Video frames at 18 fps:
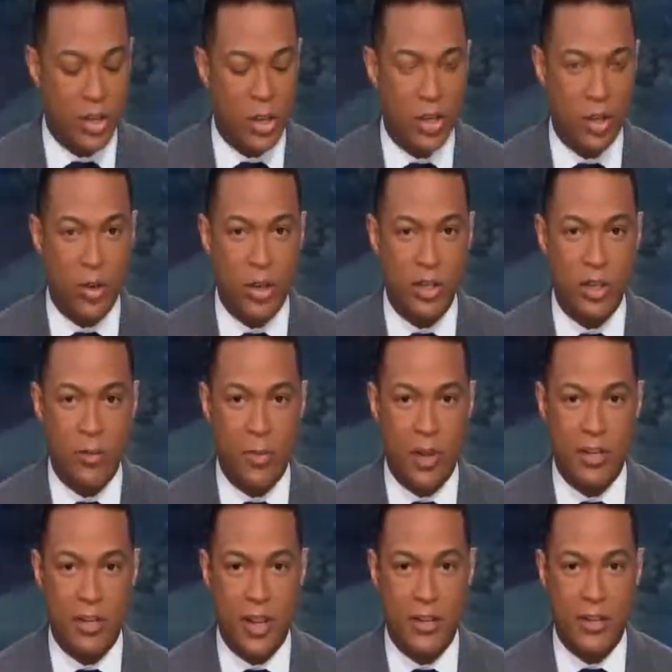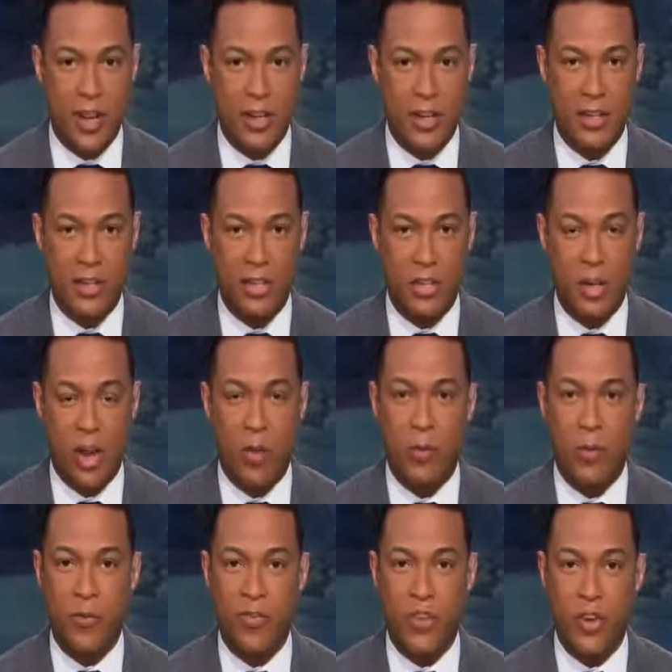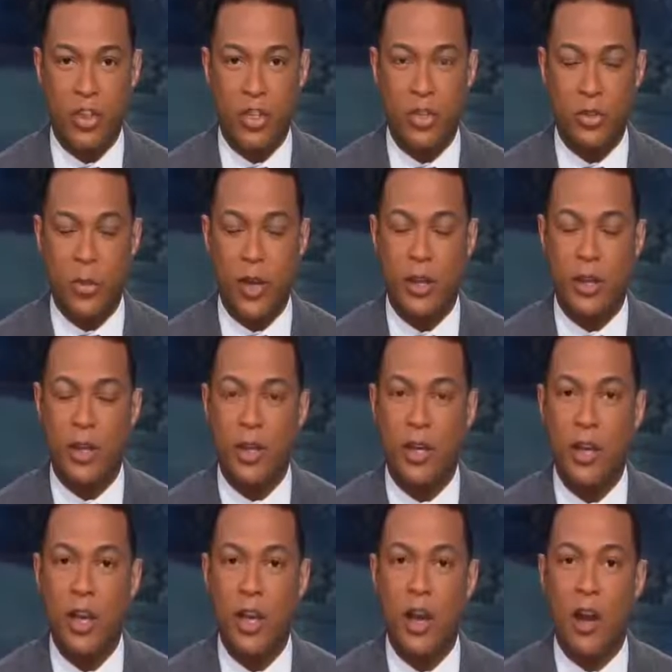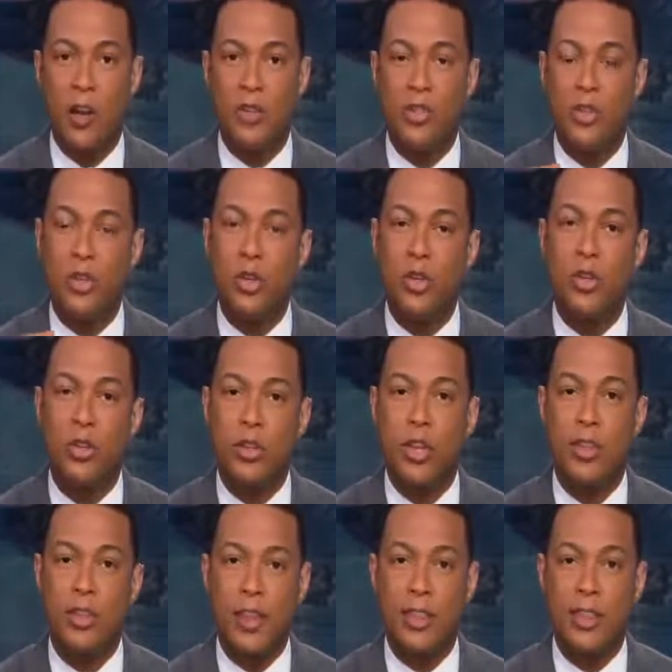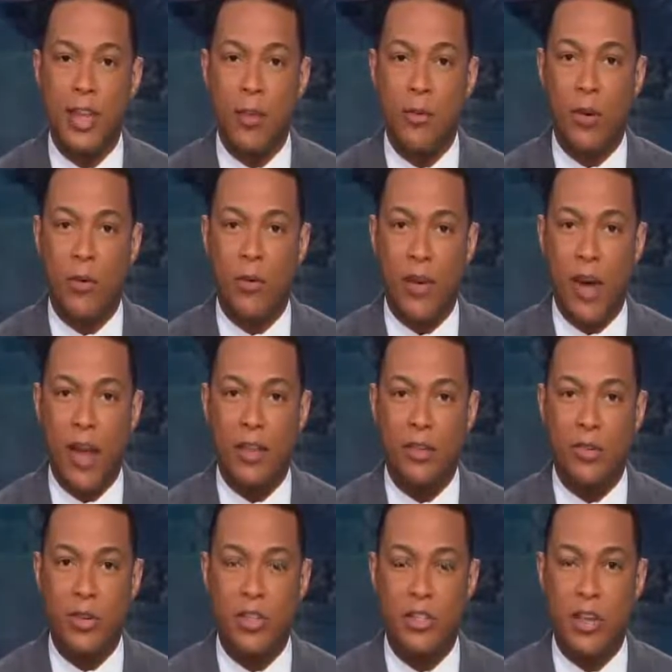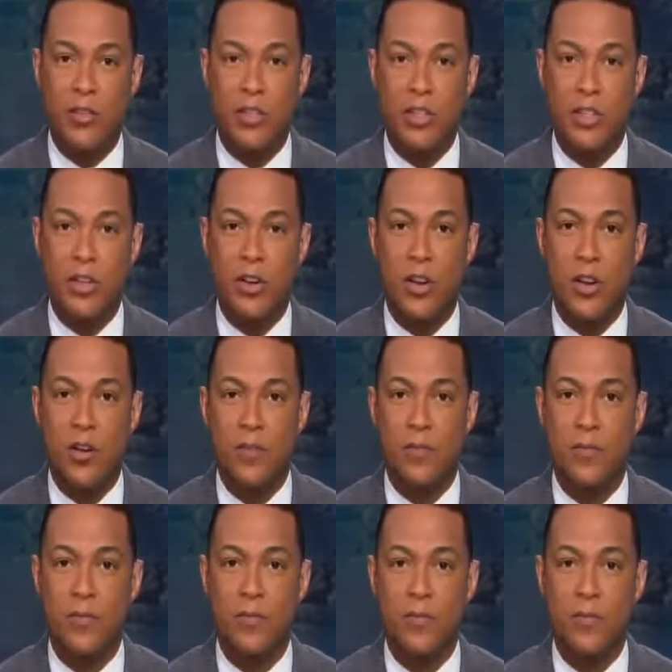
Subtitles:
you another question about Titanic since you helped, but just quickly, do you think that they will find 370?